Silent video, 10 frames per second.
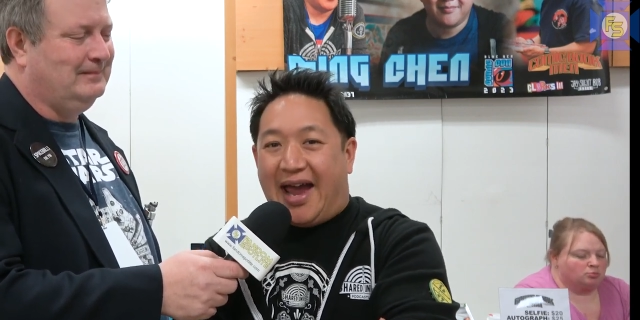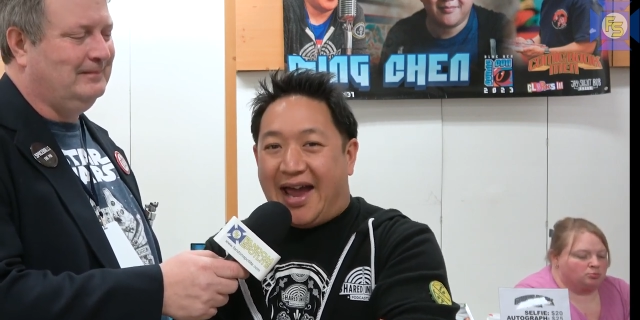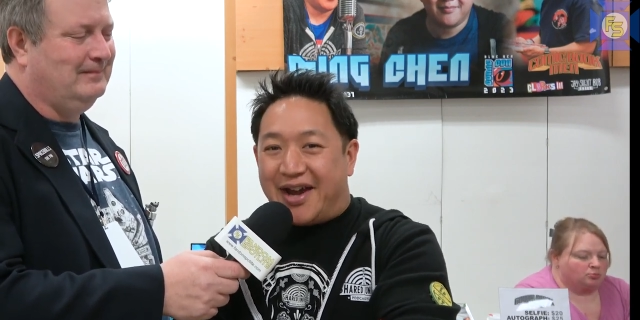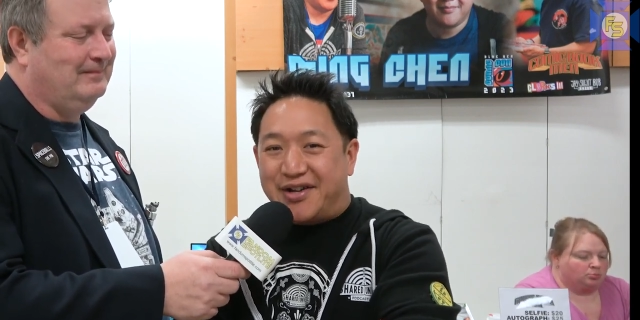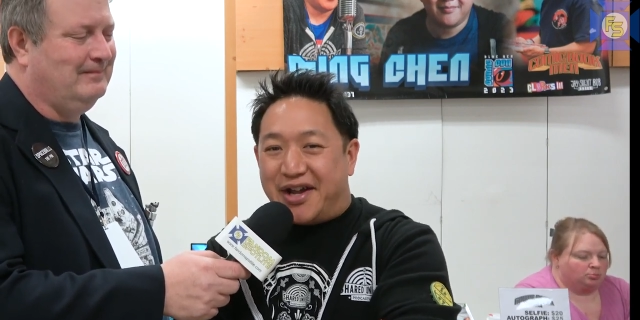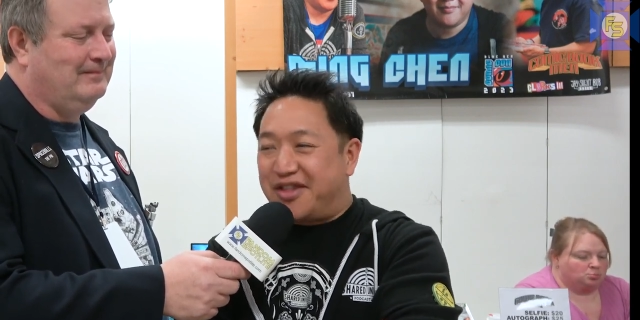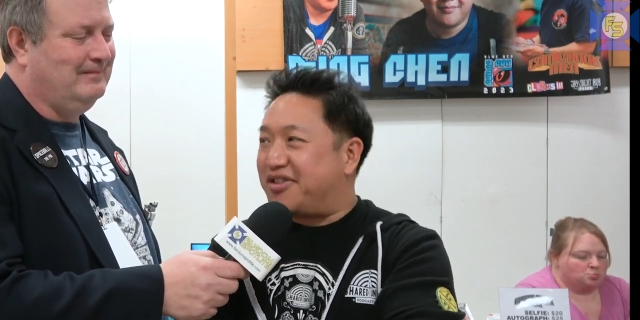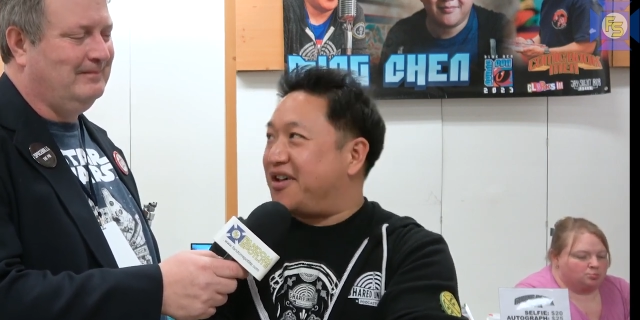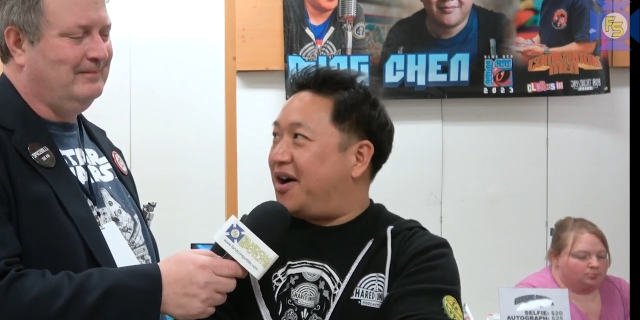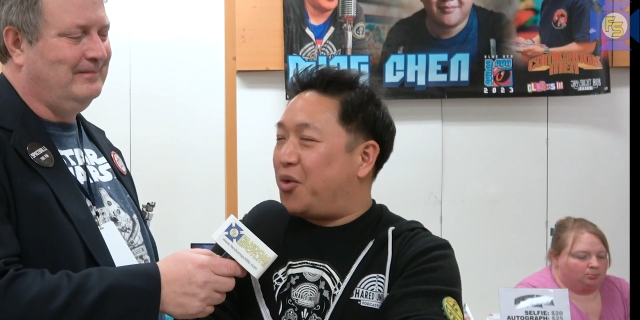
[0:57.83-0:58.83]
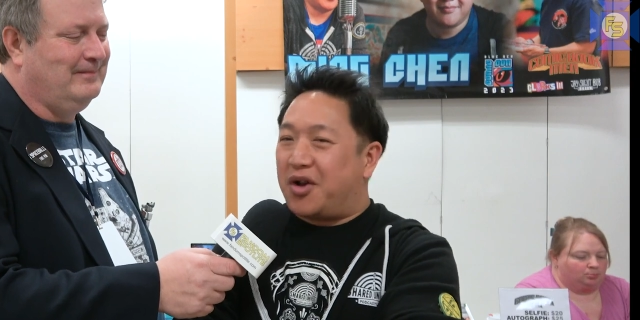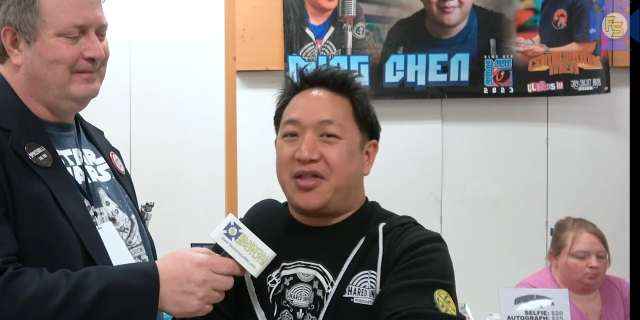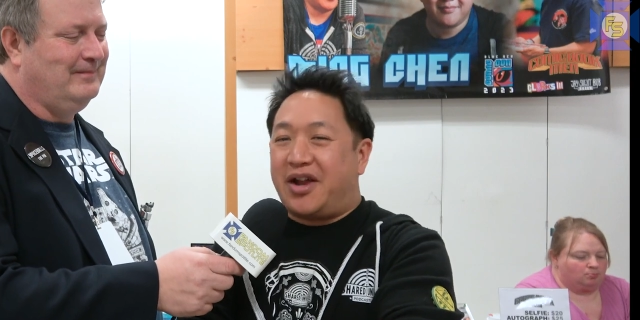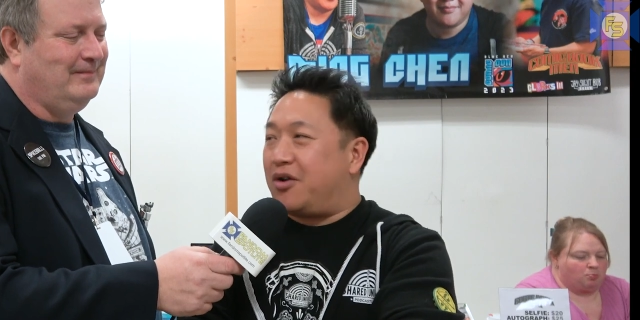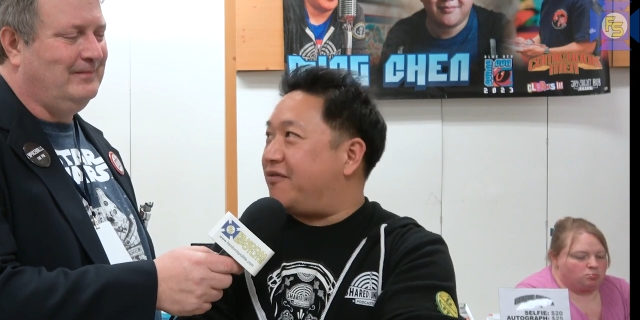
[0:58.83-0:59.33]
Speaker 1: And it's we're in
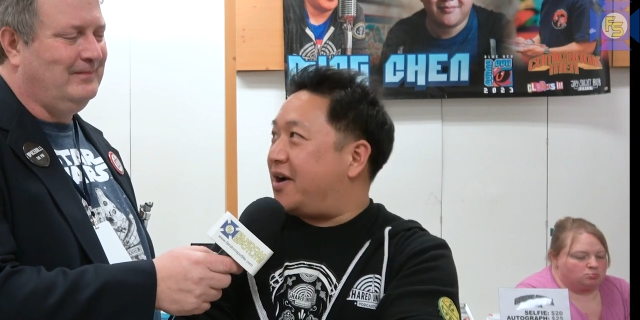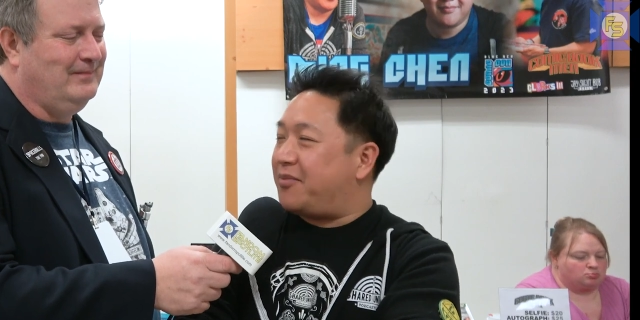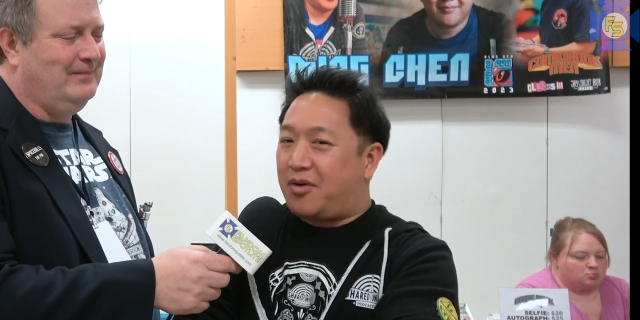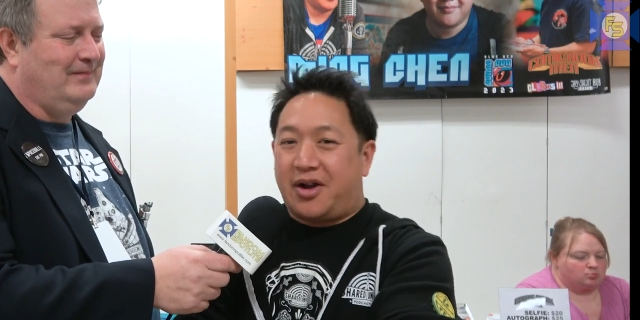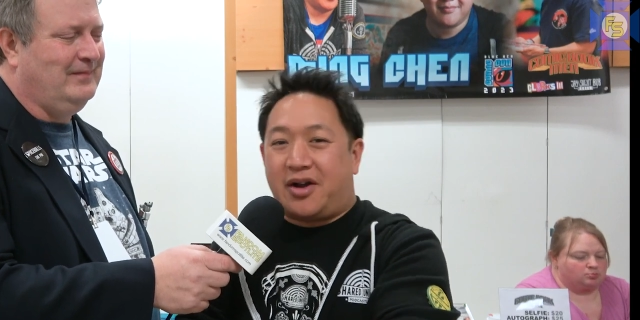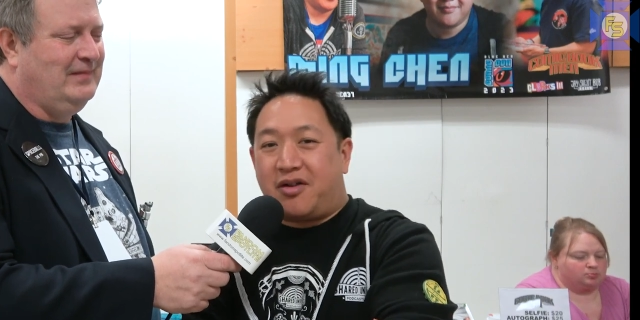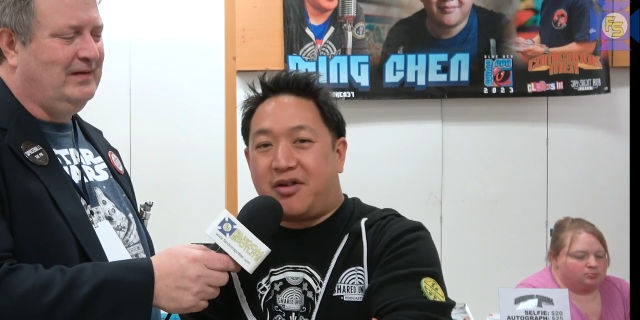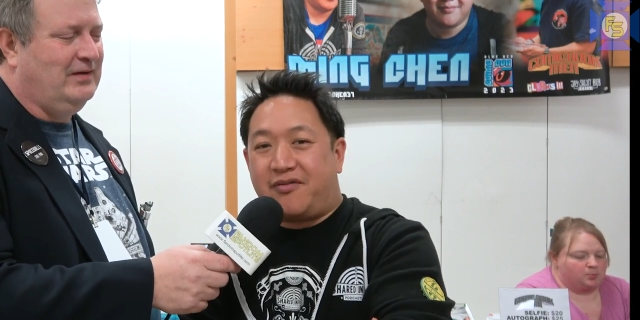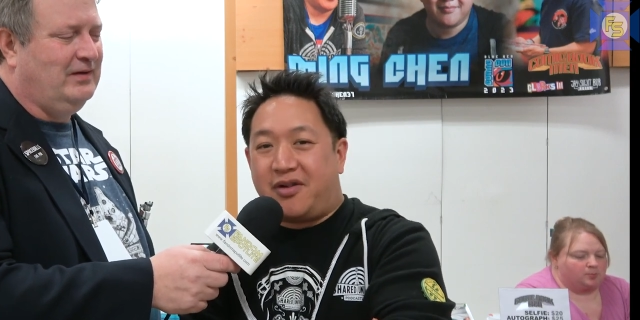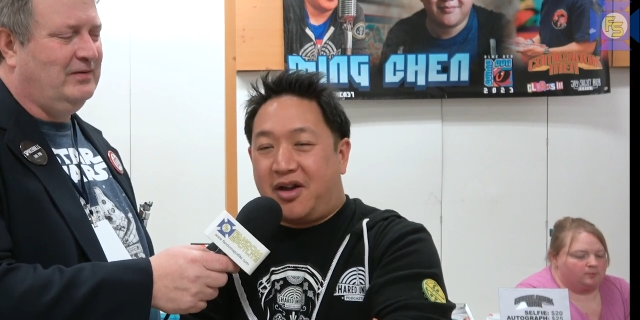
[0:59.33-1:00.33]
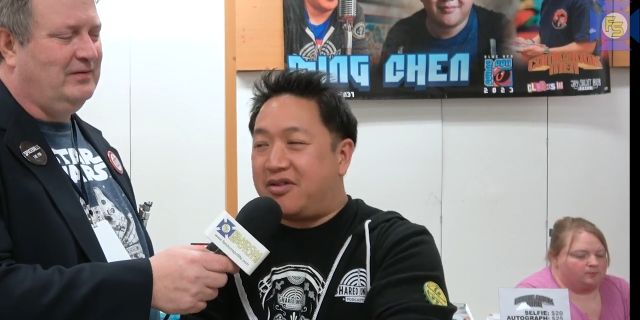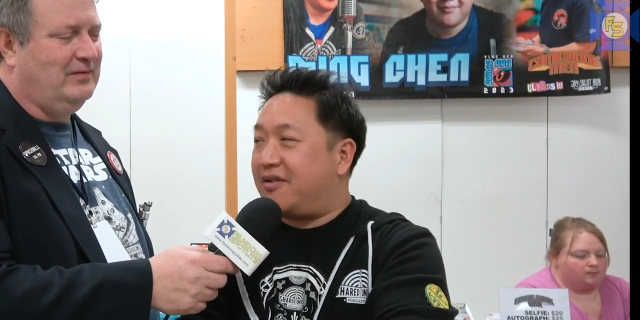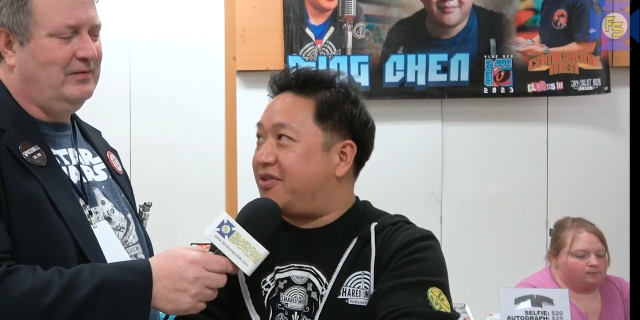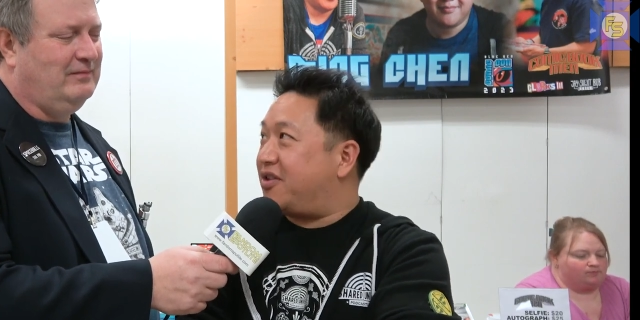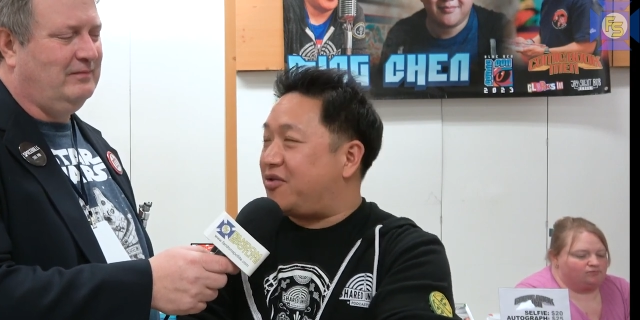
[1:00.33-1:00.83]
late November right now as
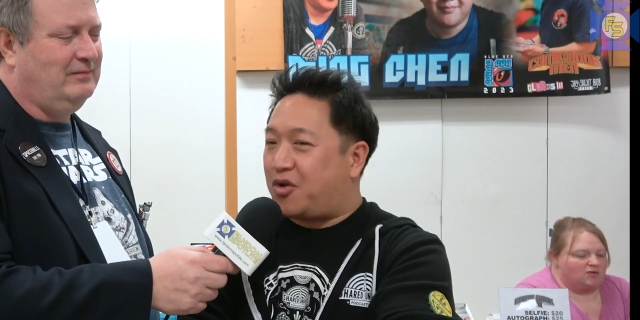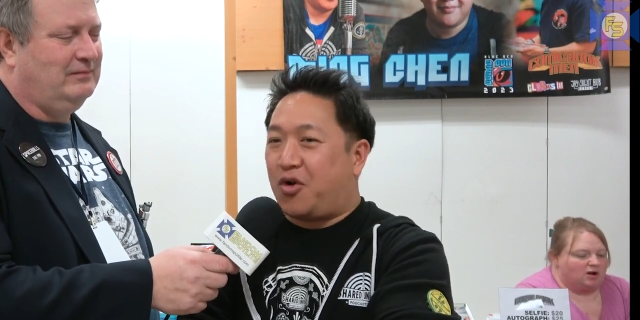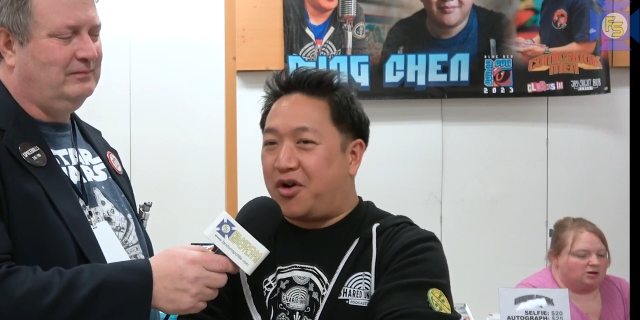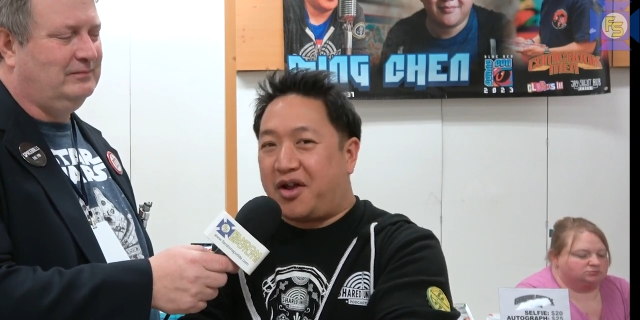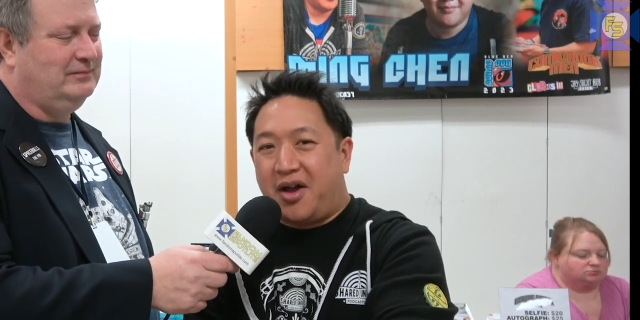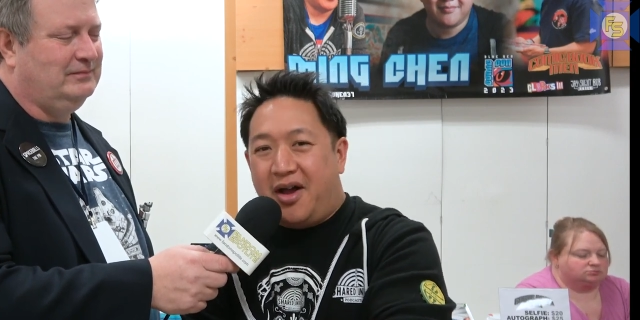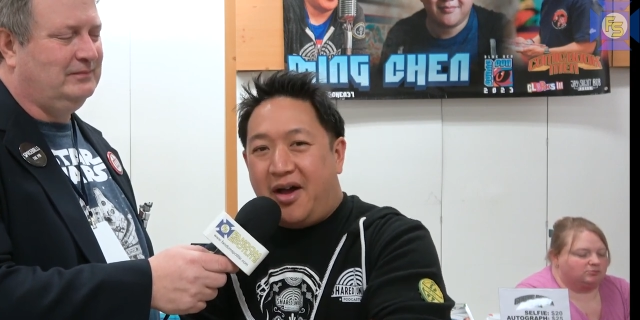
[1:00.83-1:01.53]
of this recording.